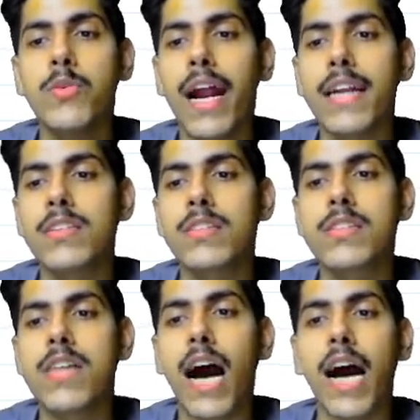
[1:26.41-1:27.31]
and this is the
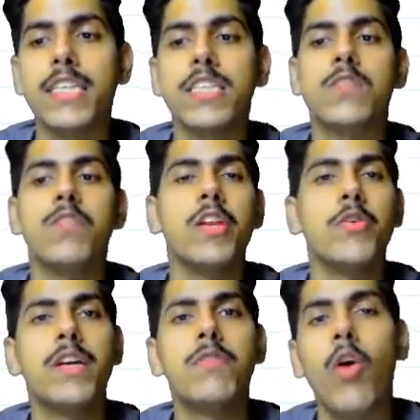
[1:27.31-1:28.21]
highest value.
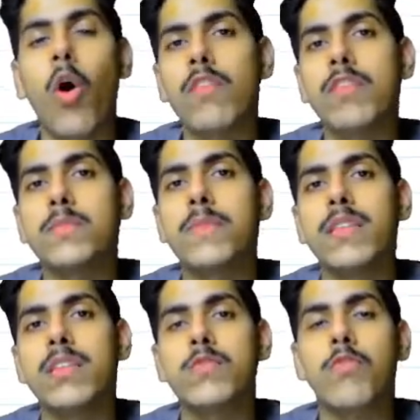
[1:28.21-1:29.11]
It will always be in
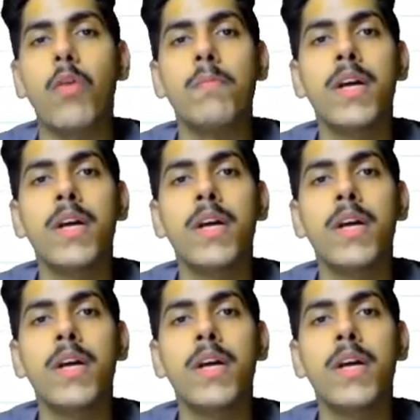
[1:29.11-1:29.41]
this form,